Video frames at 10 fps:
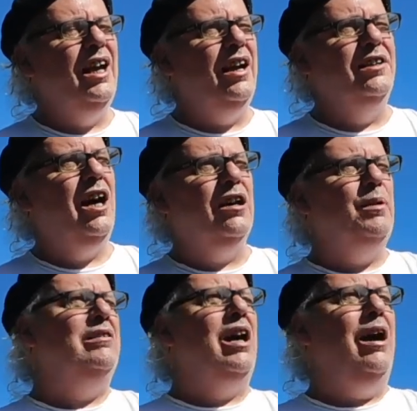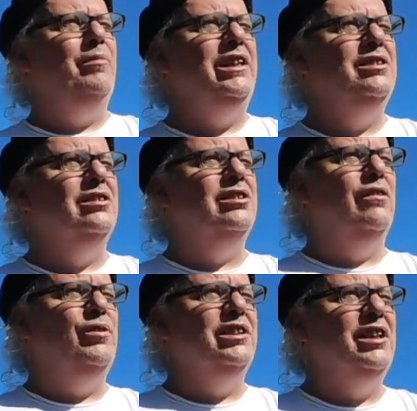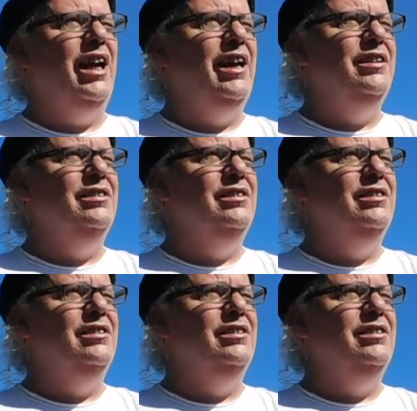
and I talk about comics and stuff like that.